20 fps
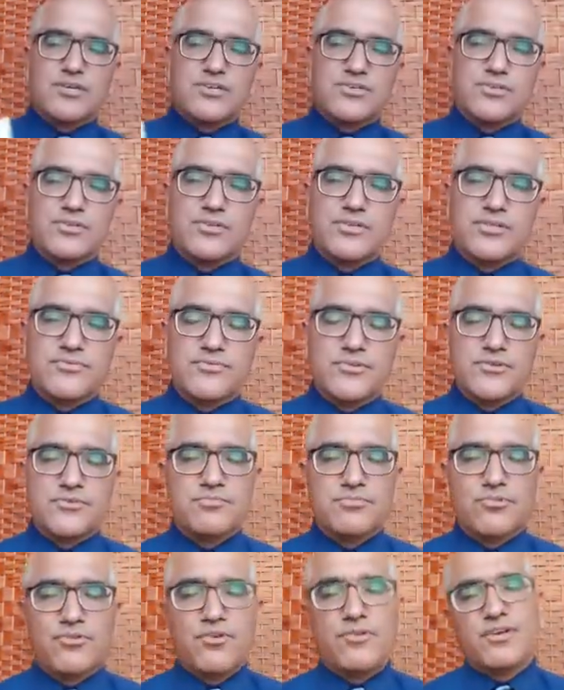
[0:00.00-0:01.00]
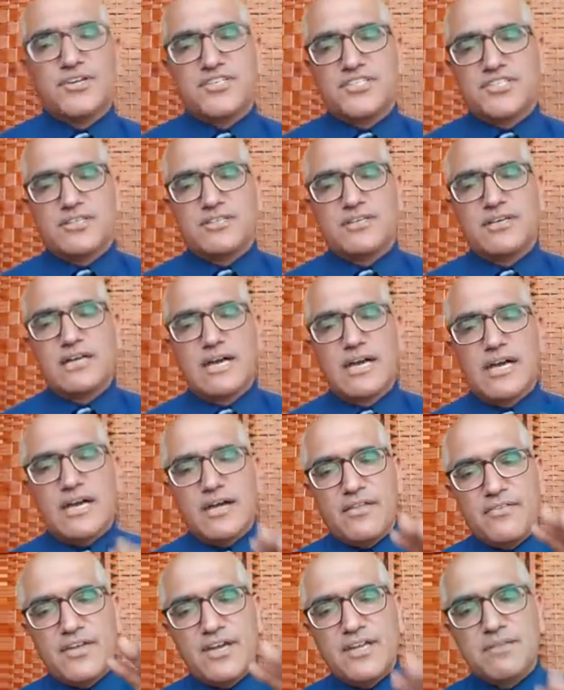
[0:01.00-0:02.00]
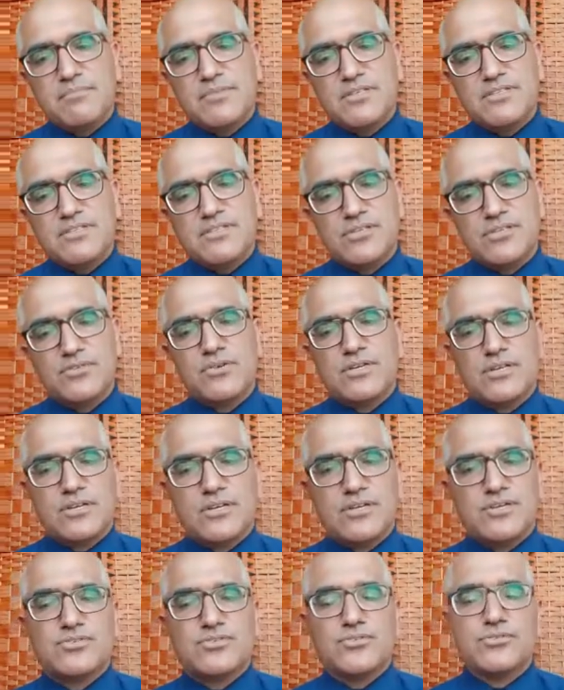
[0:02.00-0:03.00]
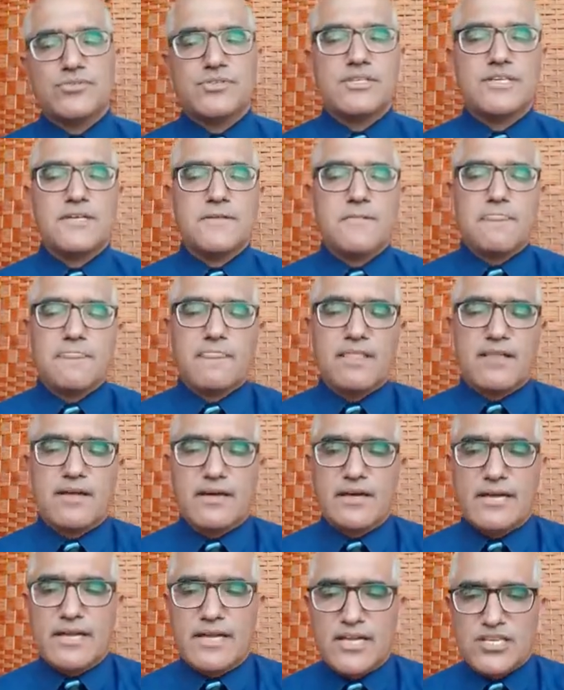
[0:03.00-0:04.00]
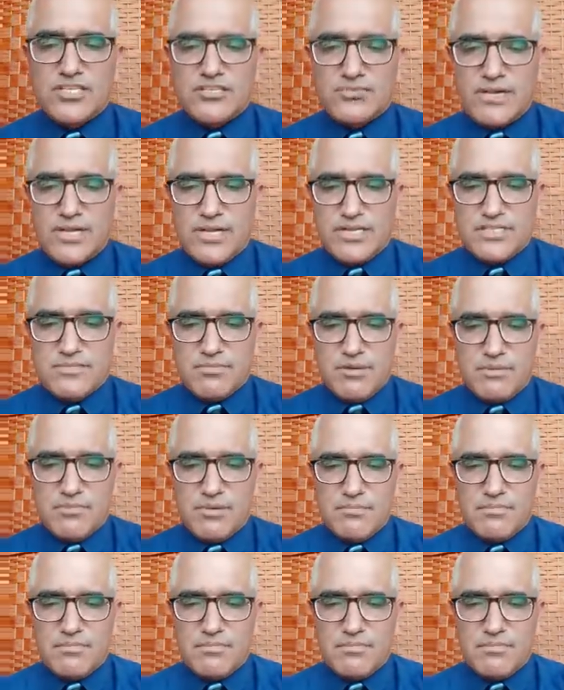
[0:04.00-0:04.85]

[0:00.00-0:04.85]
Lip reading: the foot pronation. That means then you can control the hallux valgus problem.